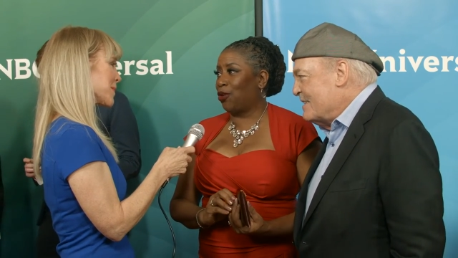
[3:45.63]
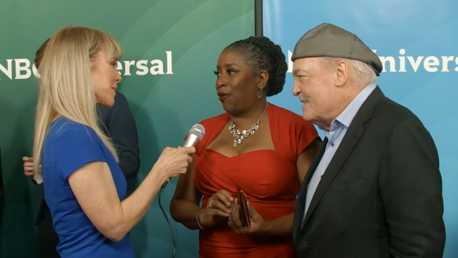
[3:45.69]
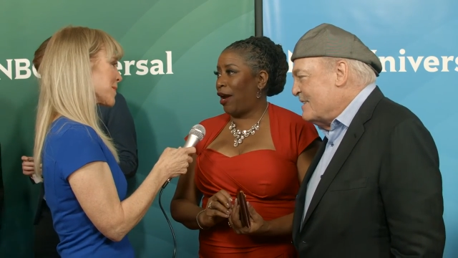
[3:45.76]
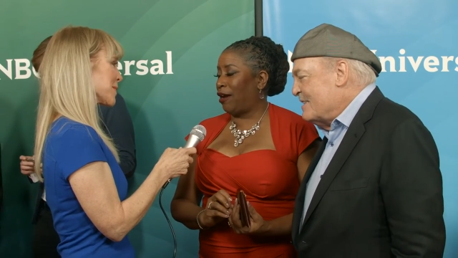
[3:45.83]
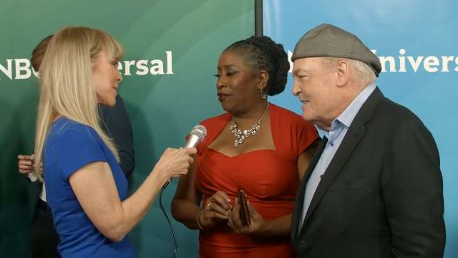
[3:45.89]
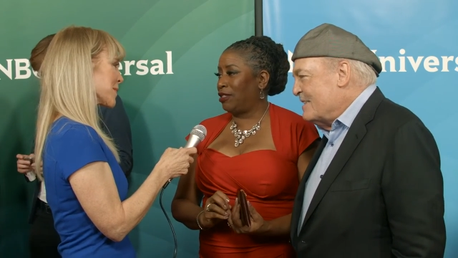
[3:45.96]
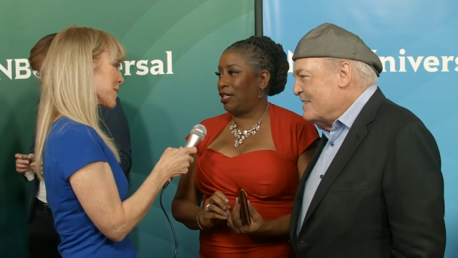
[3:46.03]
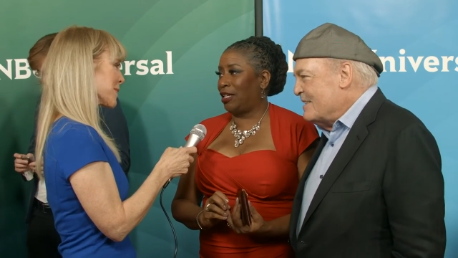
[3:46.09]

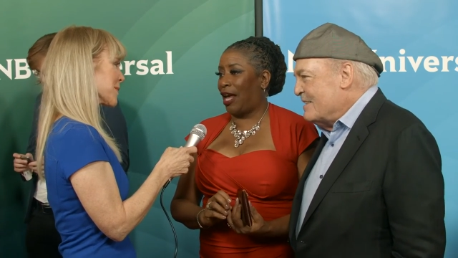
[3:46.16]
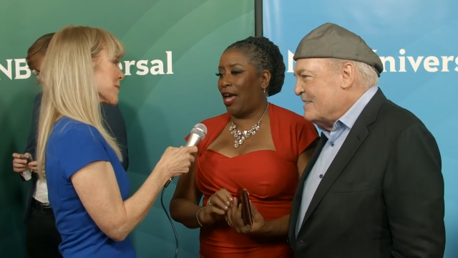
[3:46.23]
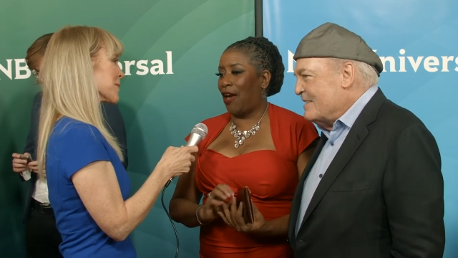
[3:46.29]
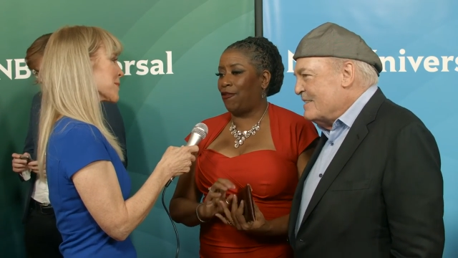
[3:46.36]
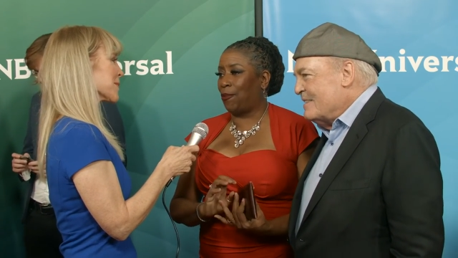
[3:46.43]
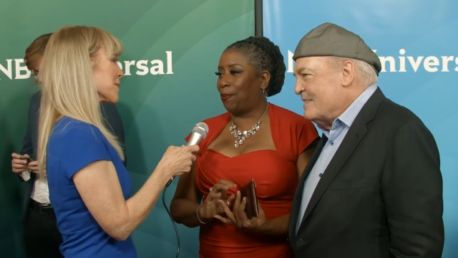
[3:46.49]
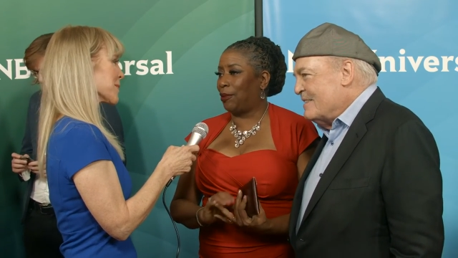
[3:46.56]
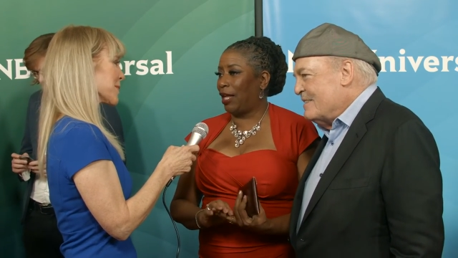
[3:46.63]
Speaker 1: grounded. I
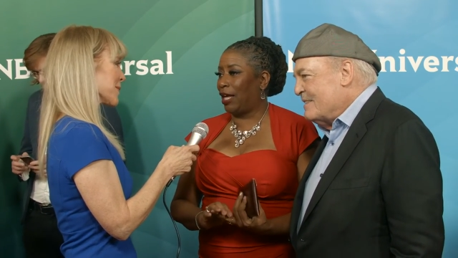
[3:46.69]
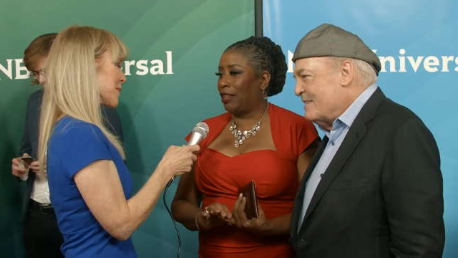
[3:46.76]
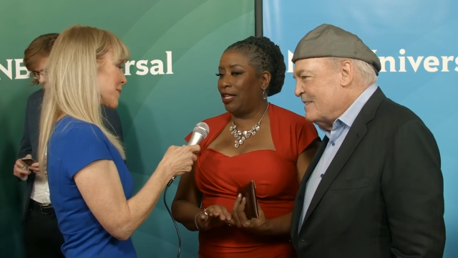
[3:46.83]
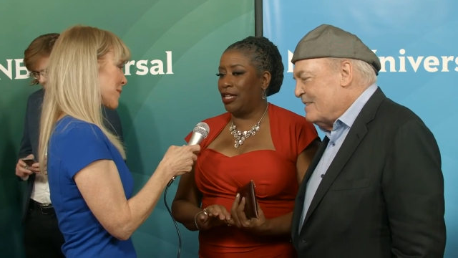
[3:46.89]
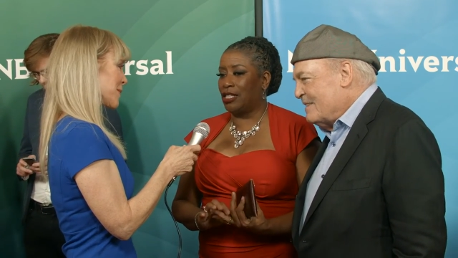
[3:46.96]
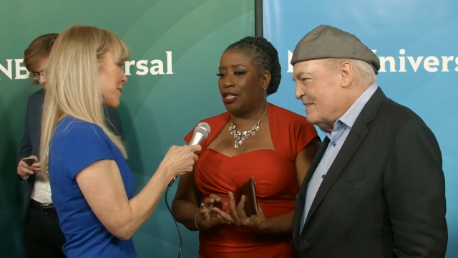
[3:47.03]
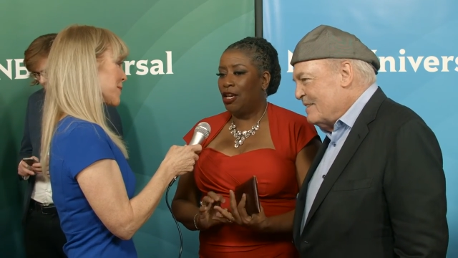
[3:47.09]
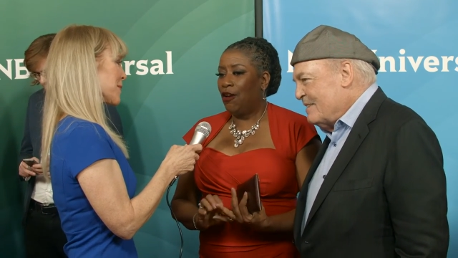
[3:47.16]
have a
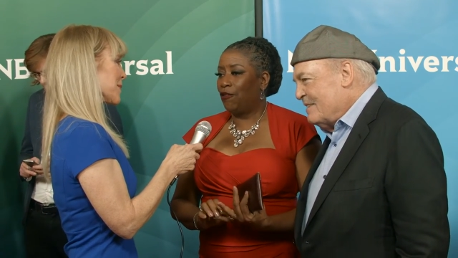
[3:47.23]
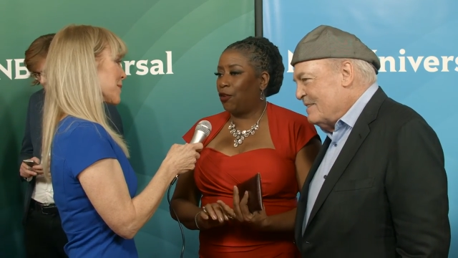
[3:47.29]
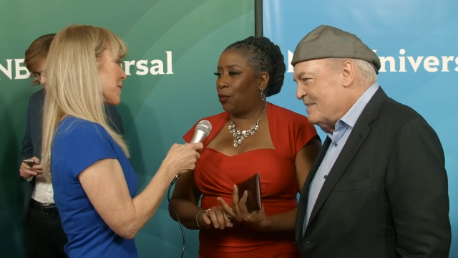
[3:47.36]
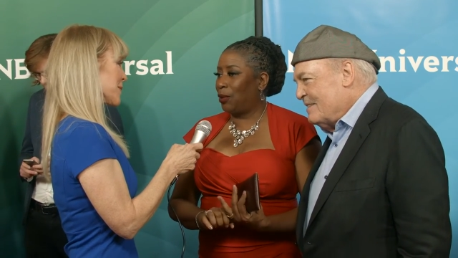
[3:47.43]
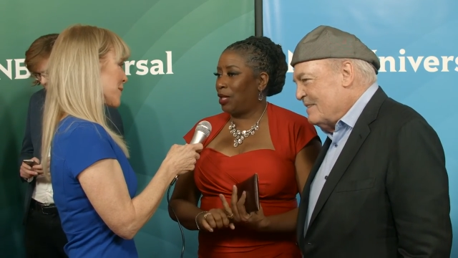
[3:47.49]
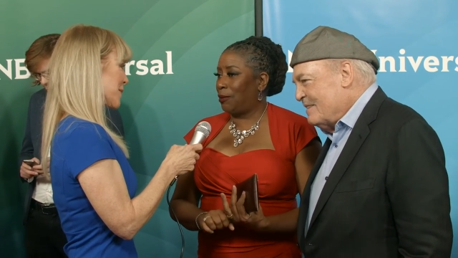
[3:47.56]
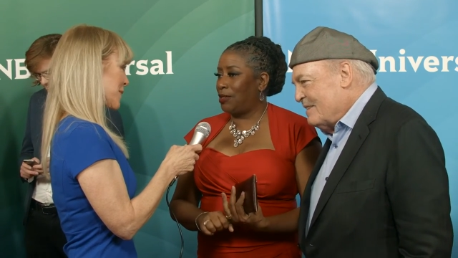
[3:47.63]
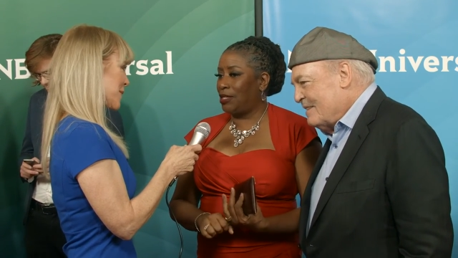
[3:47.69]
playlist for
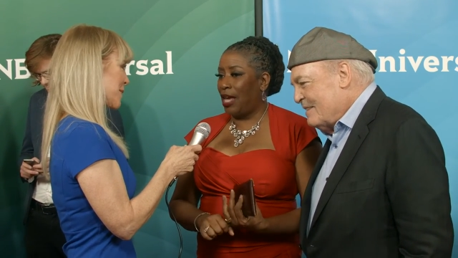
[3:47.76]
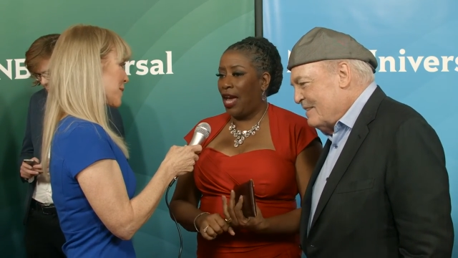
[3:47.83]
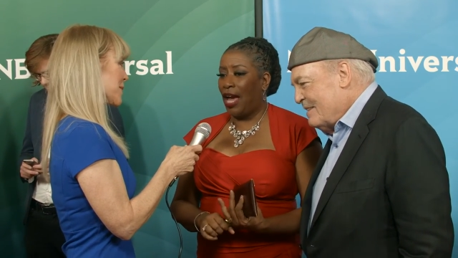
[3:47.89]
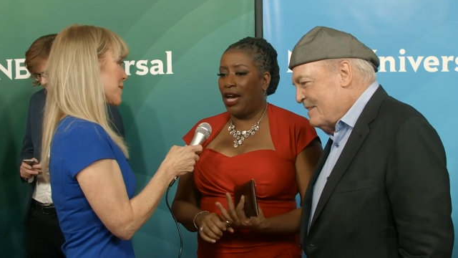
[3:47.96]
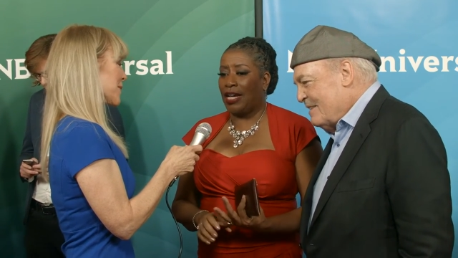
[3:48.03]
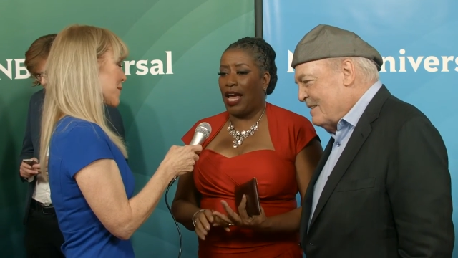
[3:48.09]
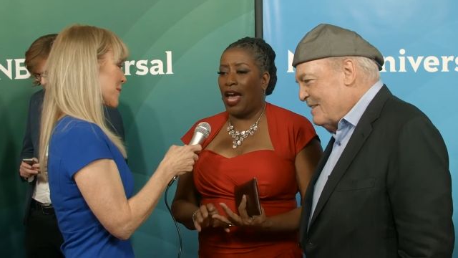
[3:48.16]
when I'm sad.